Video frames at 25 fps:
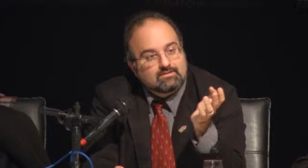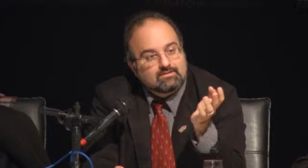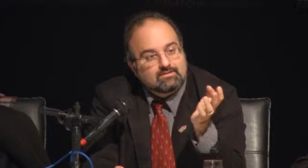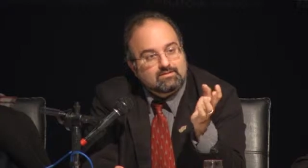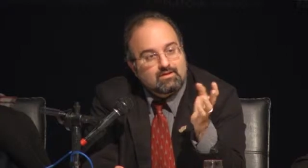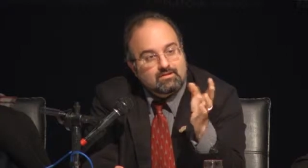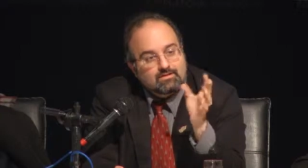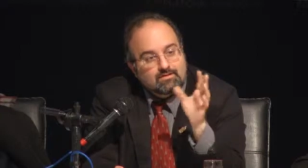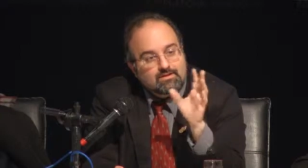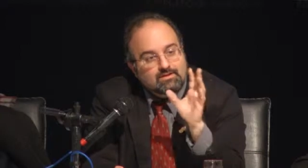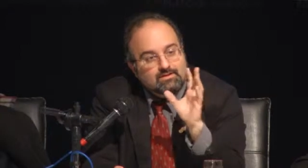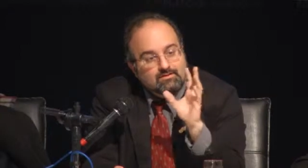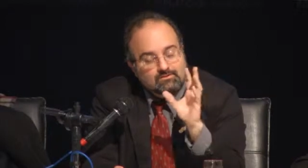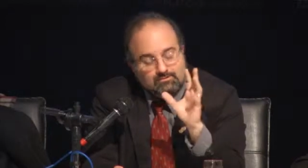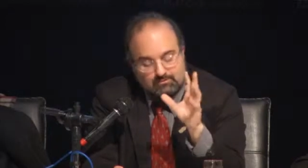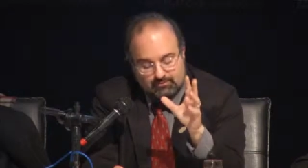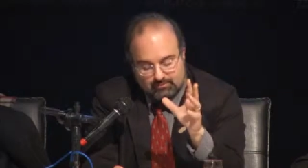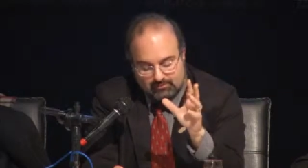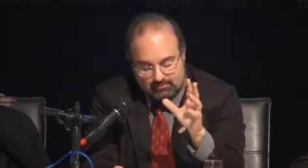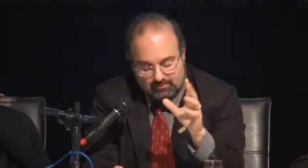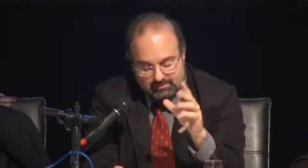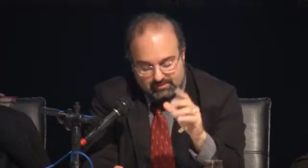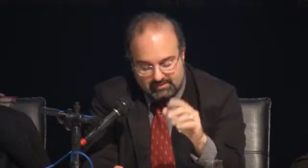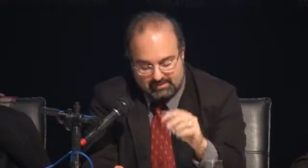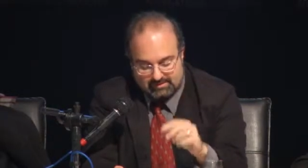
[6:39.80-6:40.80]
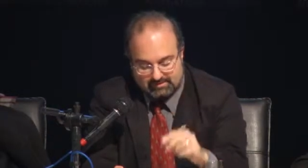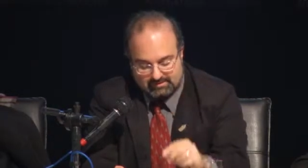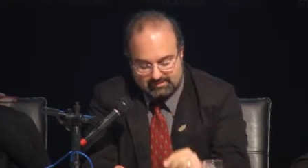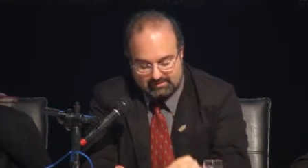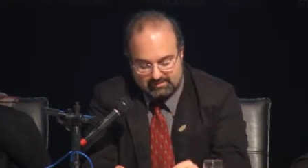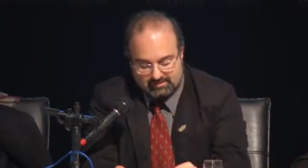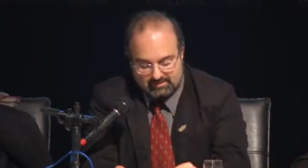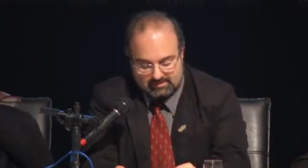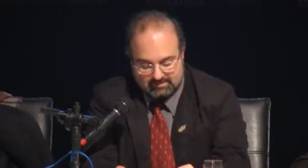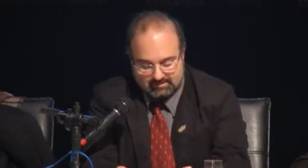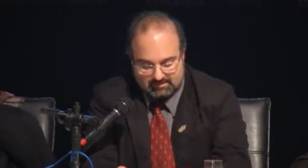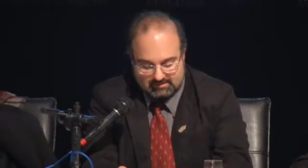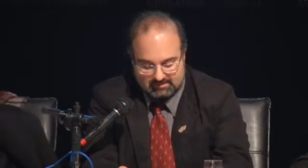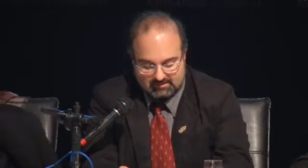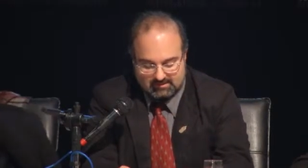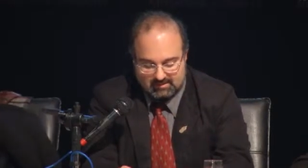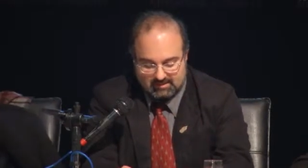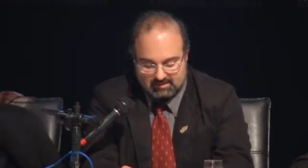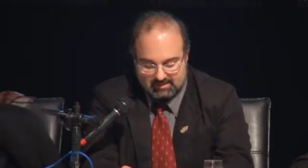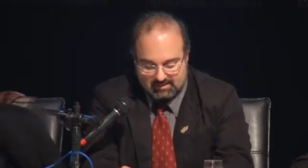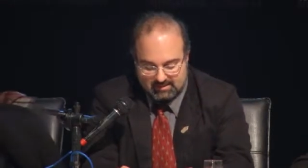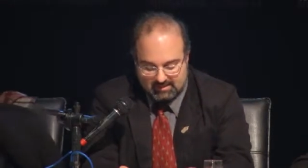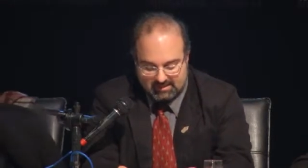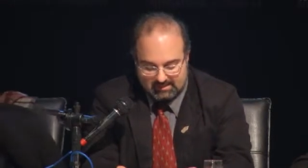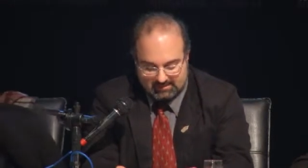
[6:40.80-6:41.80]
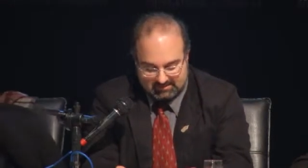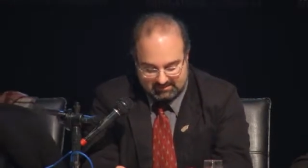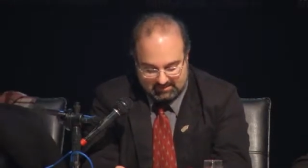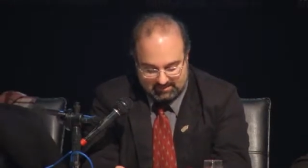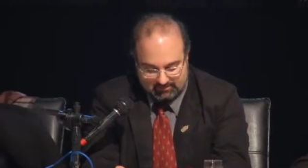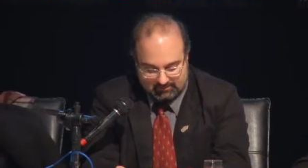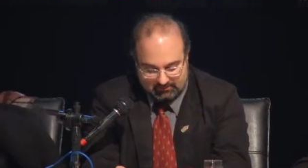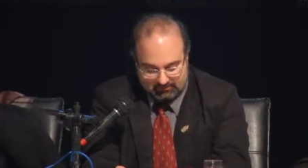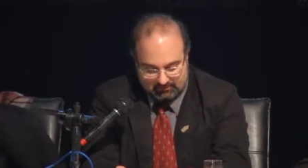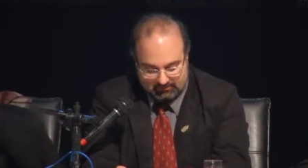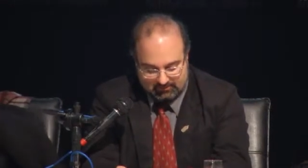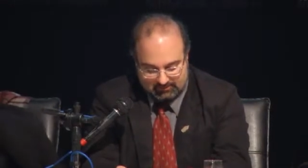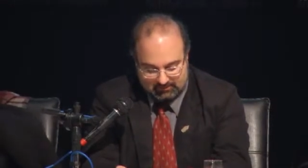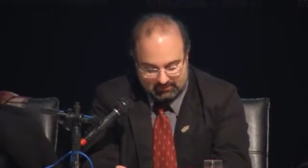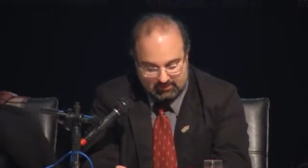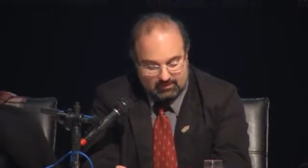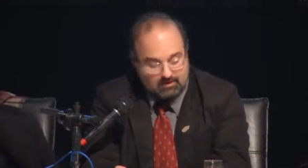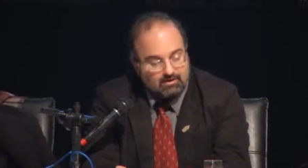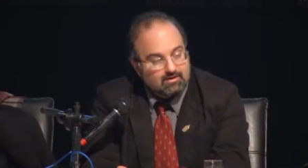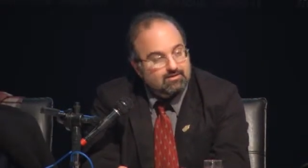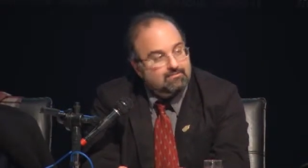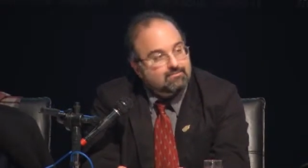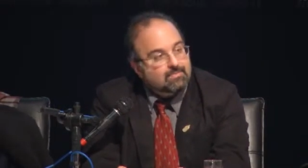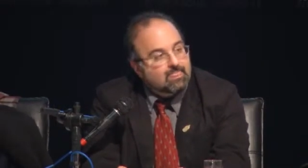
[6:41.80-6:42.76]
Nothing truly exists except for Allah.